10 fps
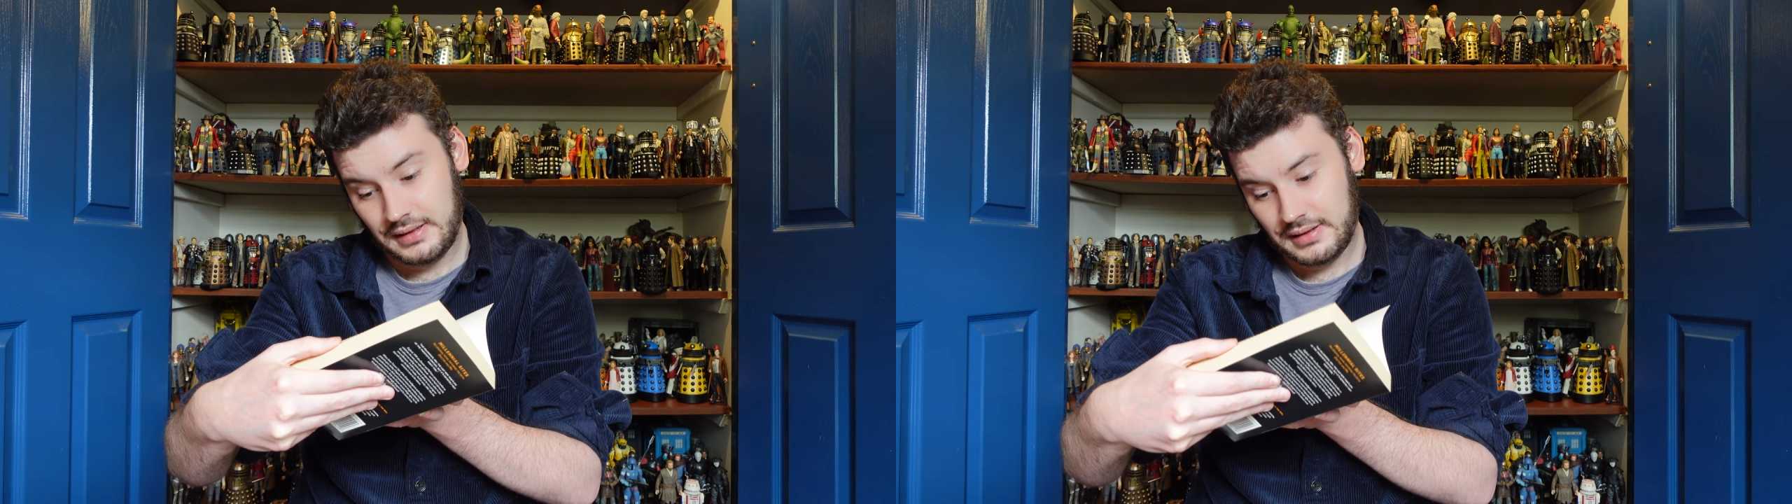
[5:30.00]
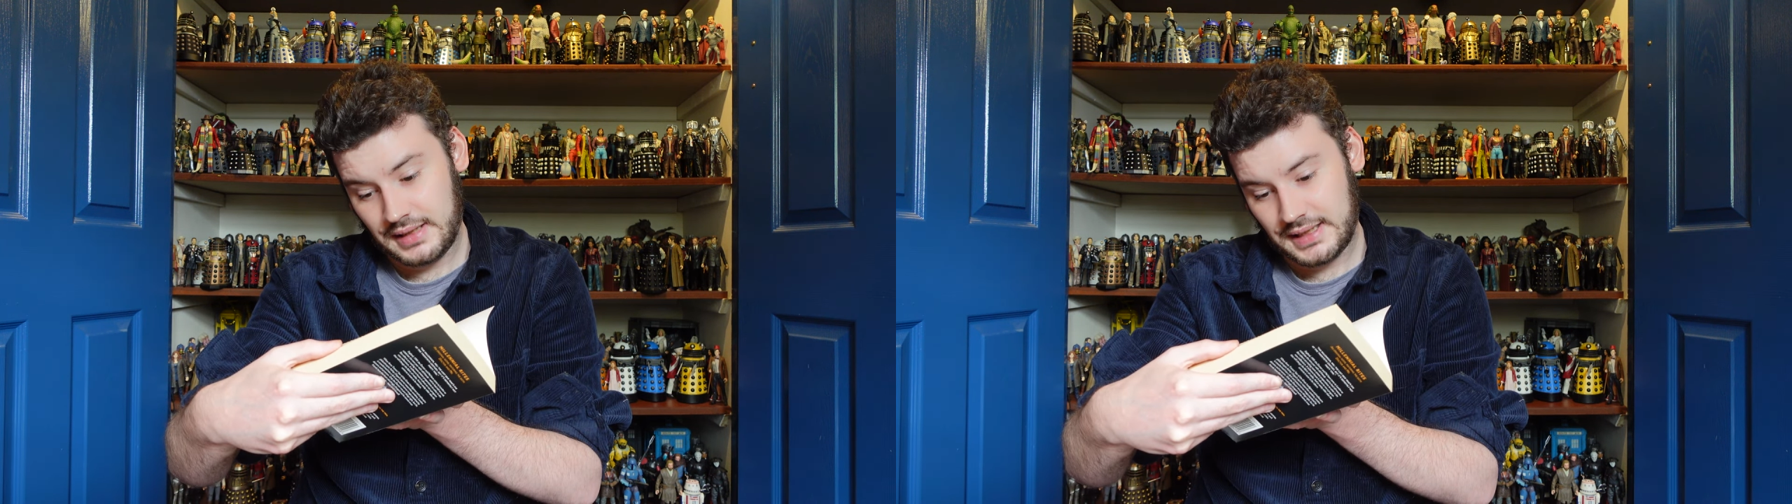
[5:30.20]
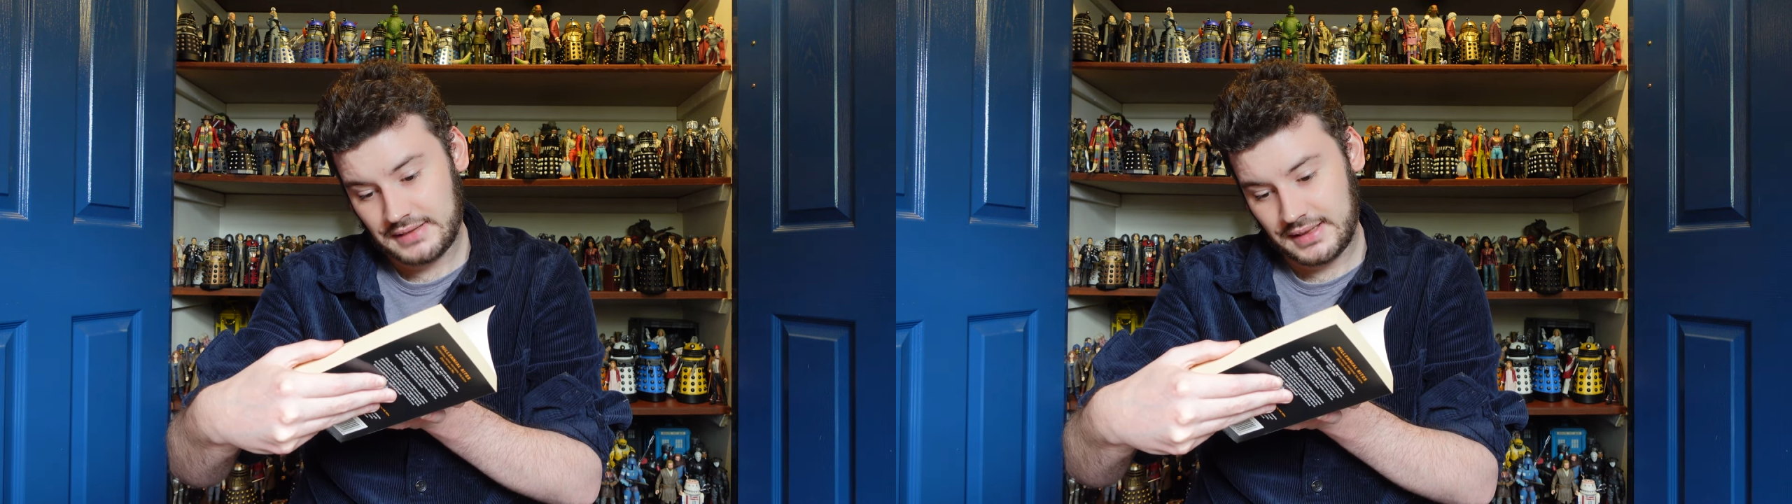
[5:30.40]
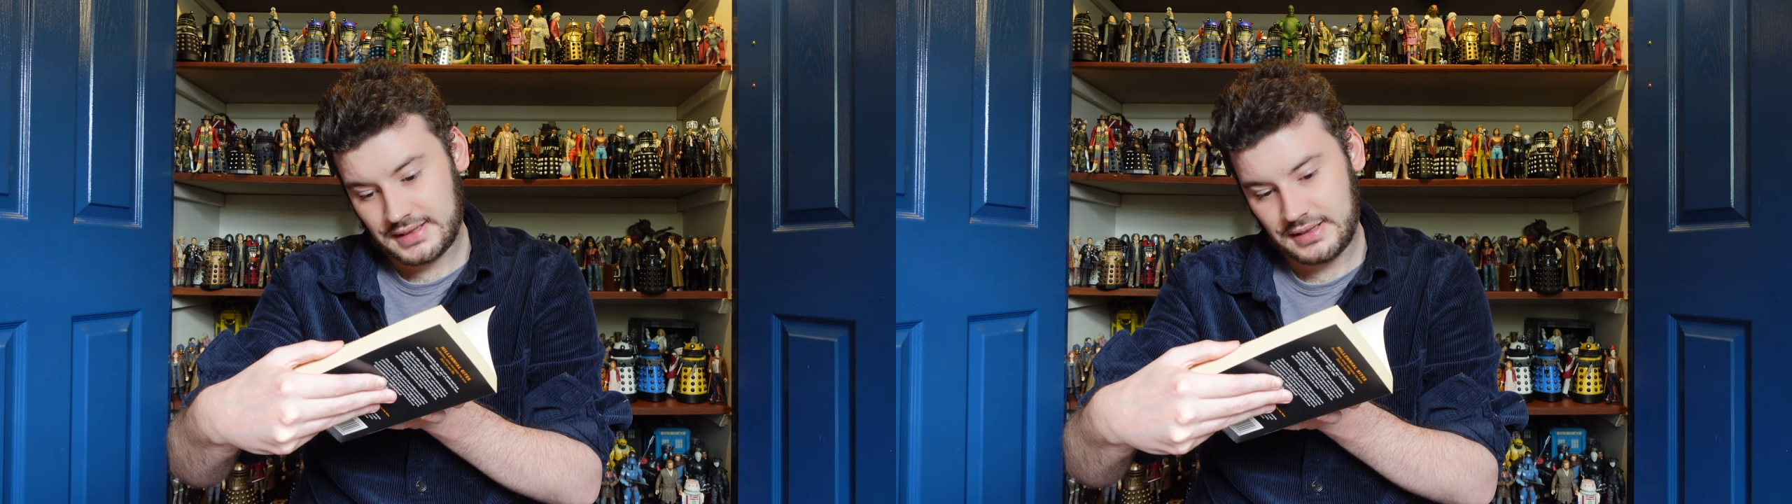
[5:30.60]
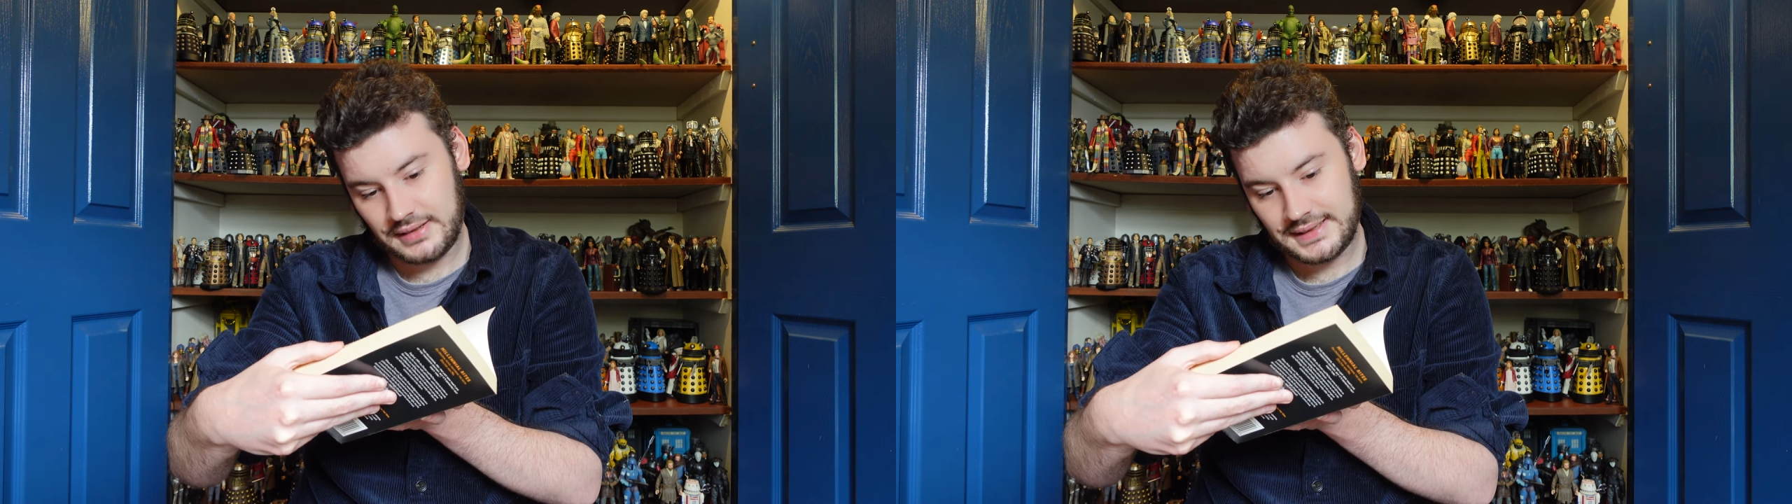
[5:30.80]
Okay, so
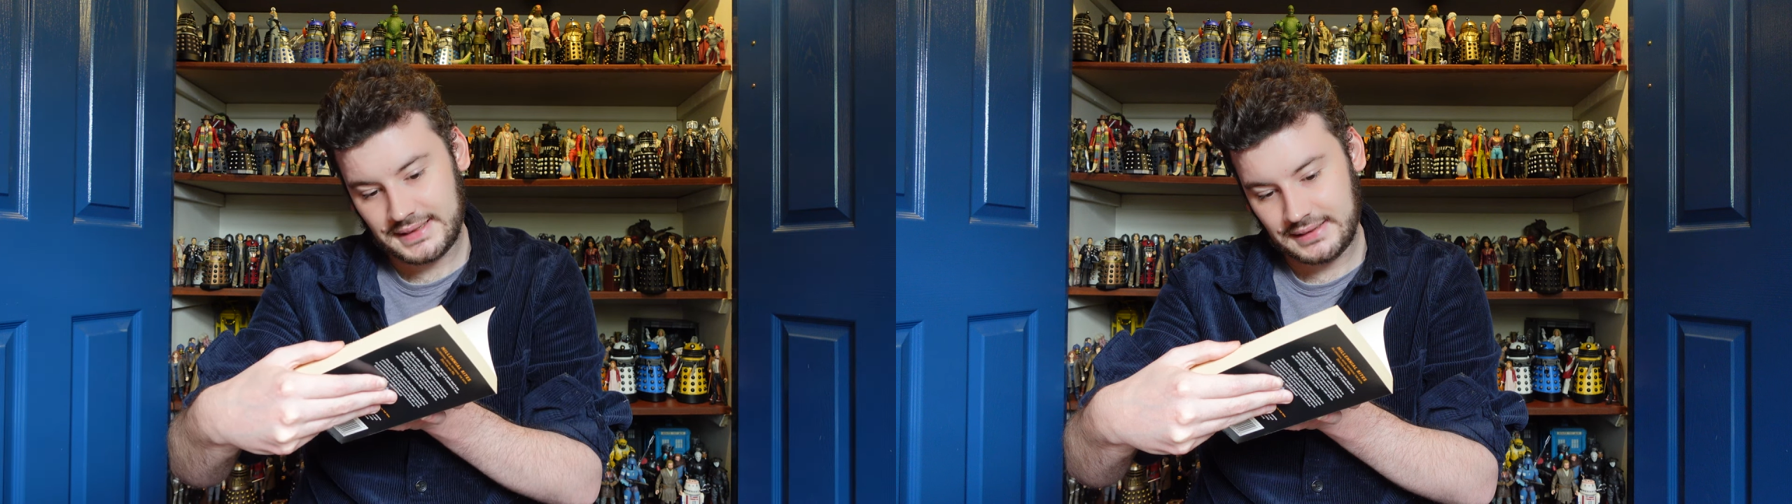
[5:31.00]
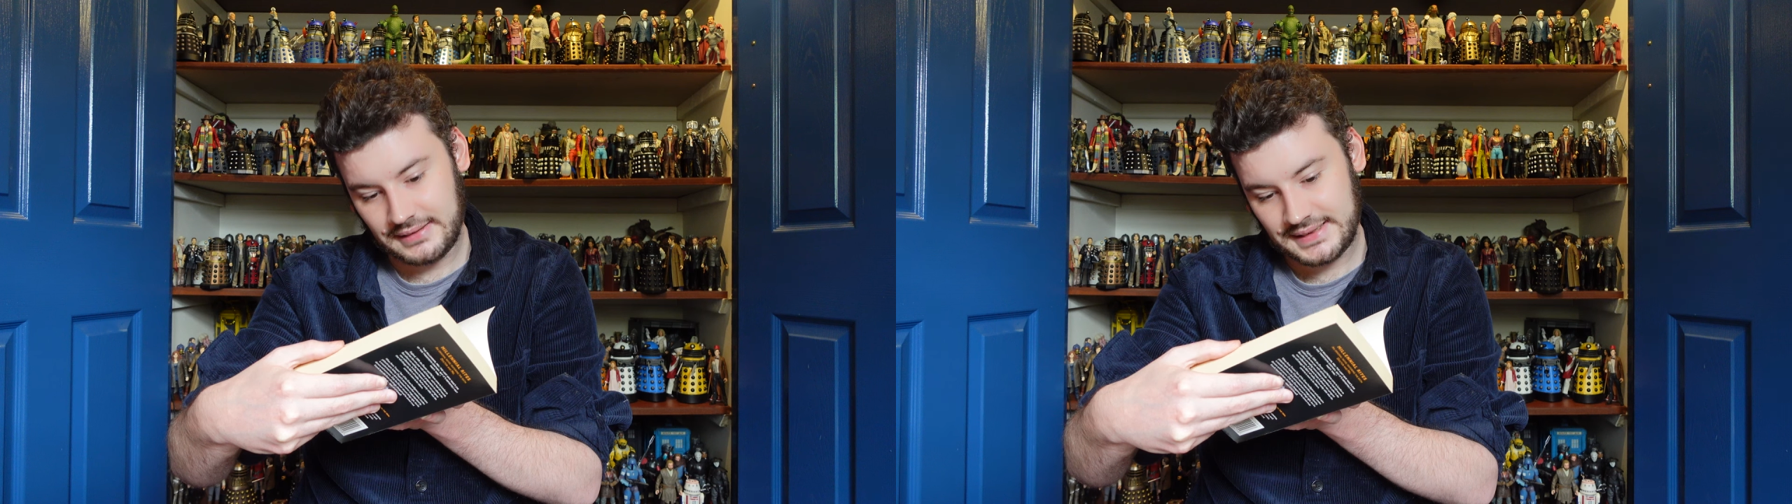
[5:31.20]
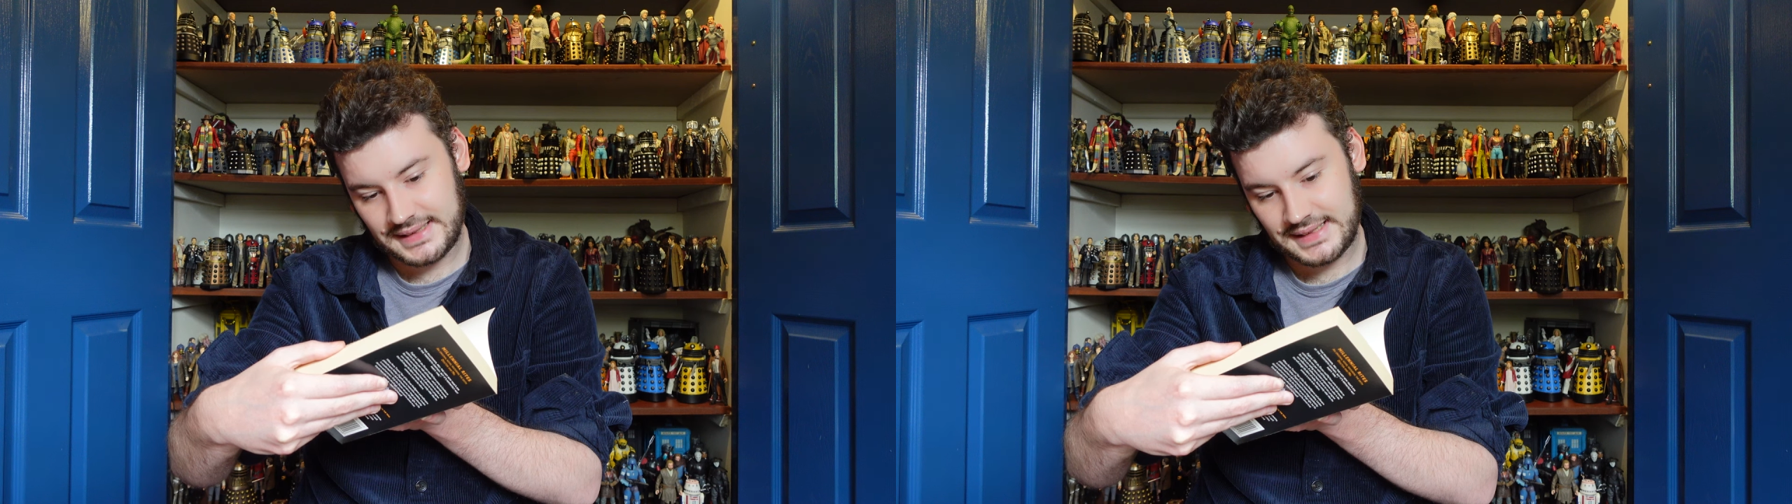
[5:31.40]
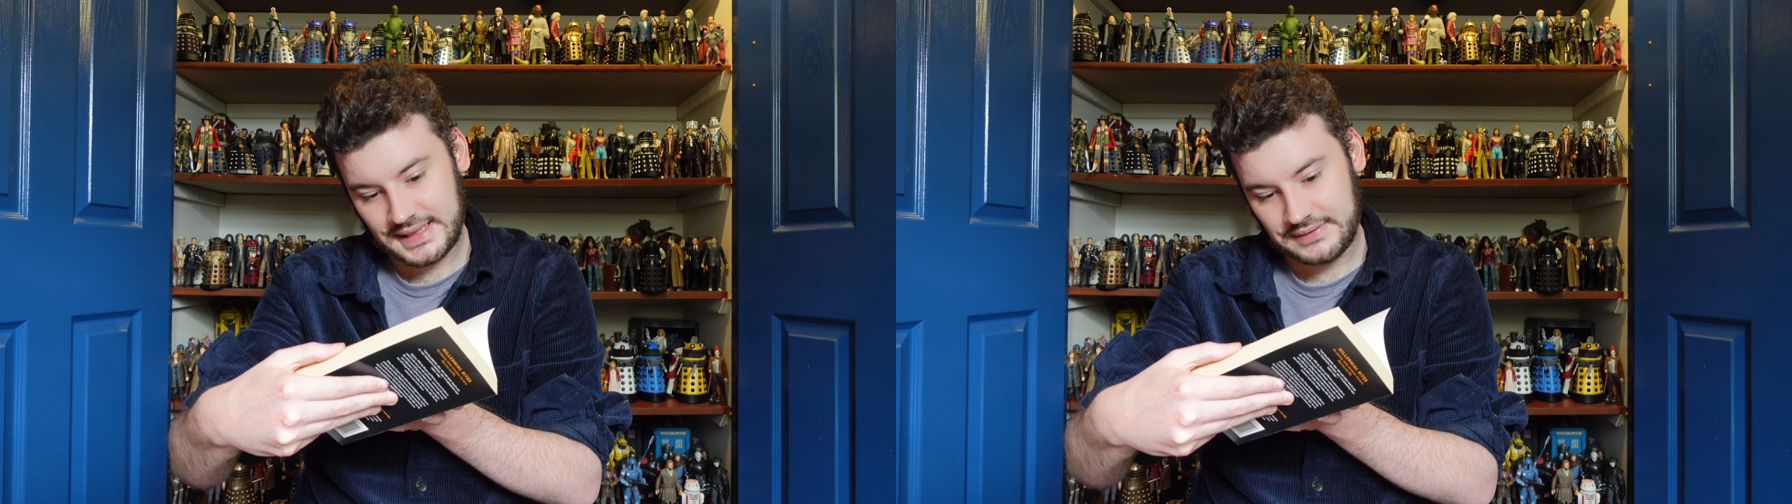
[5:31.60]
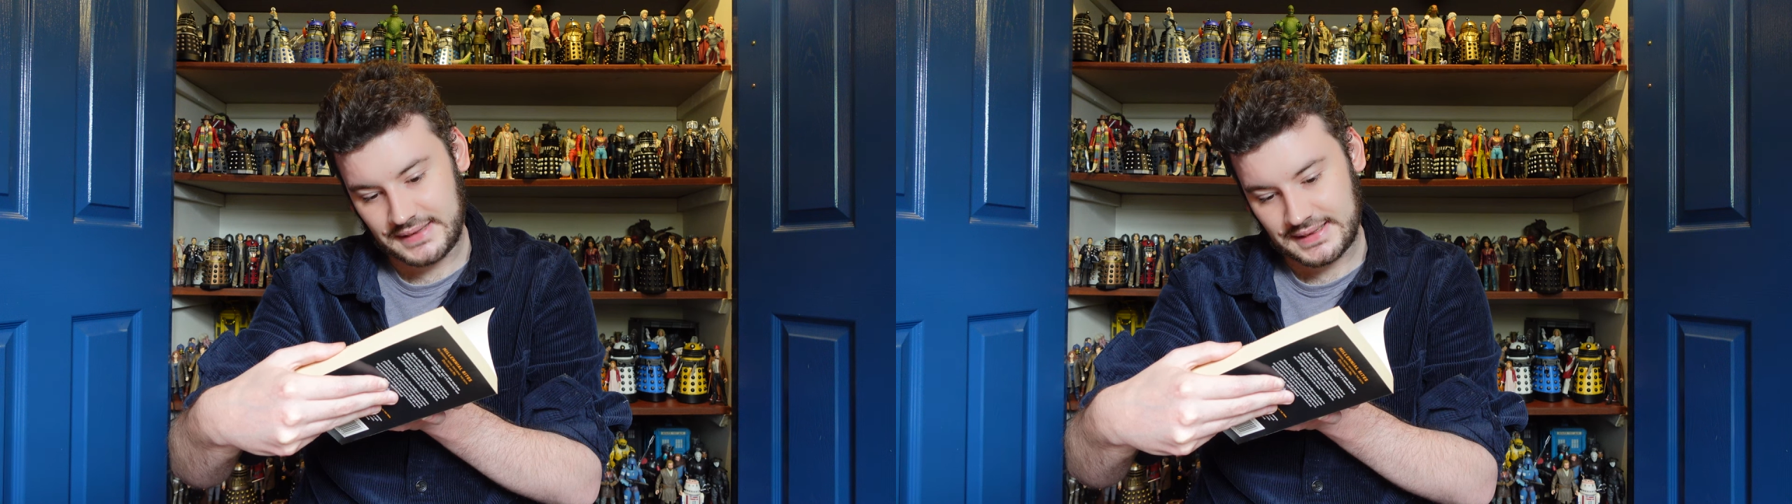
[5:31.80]
that's nineteen
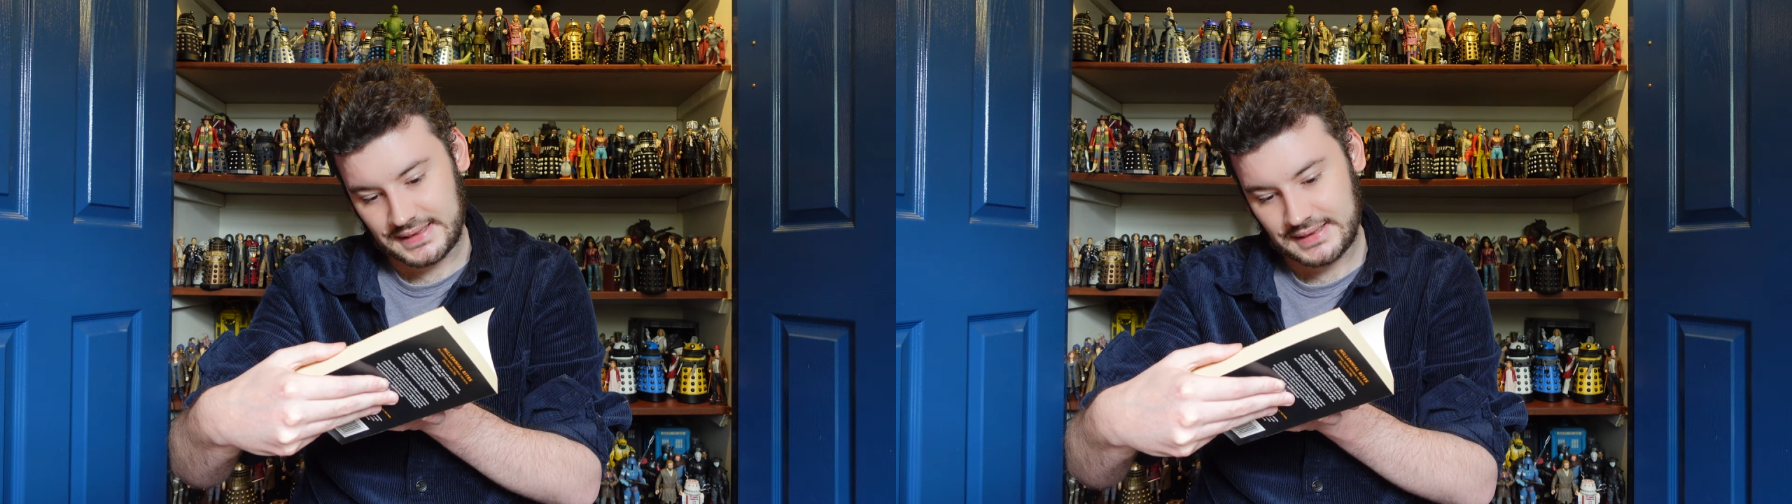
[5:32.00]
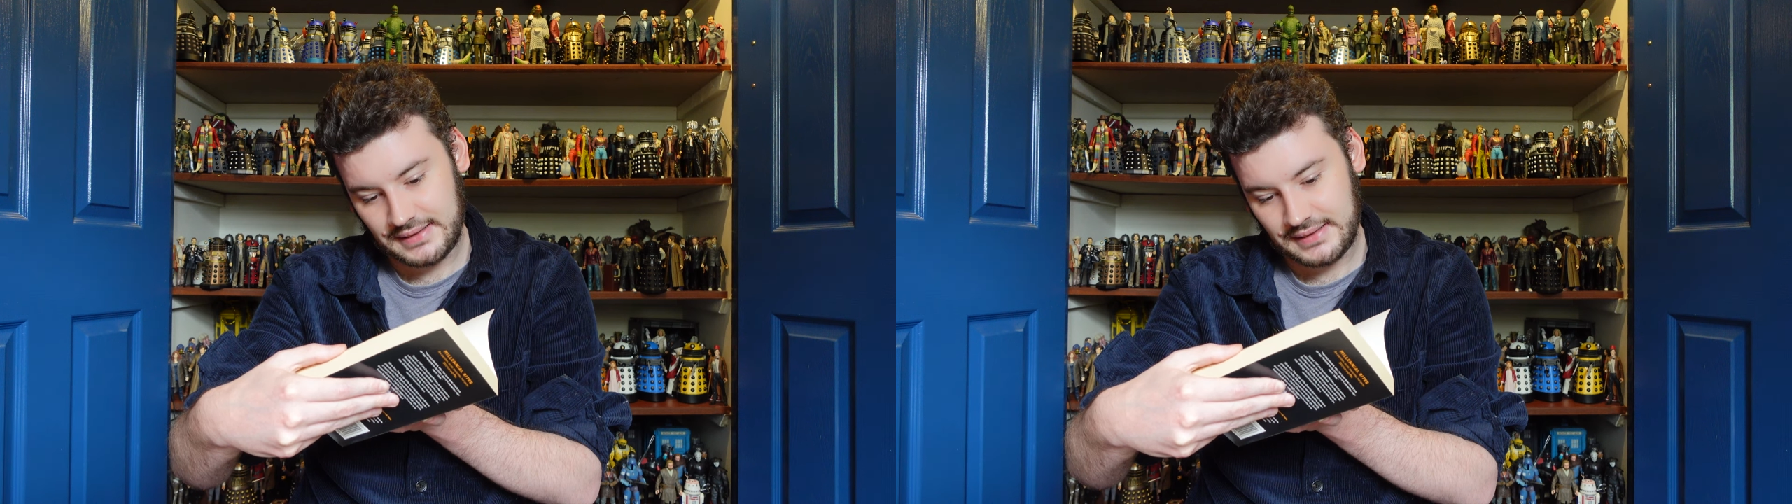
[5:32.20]
ninety-six this is,